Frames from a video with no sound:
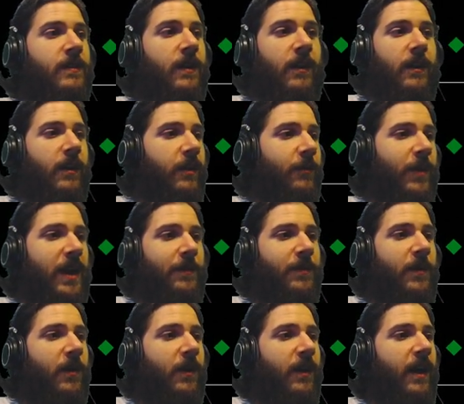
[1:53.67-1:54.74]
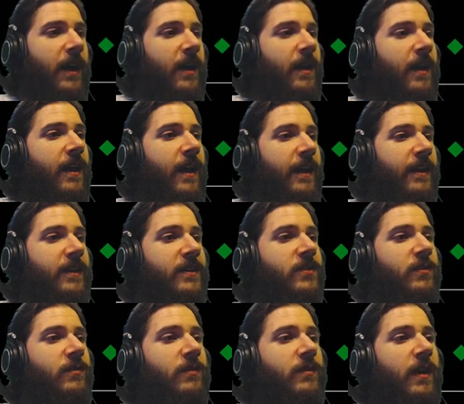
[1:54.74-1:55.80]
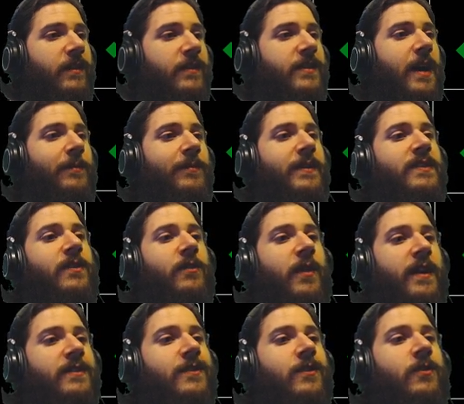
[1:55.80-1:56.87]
At the top of each location,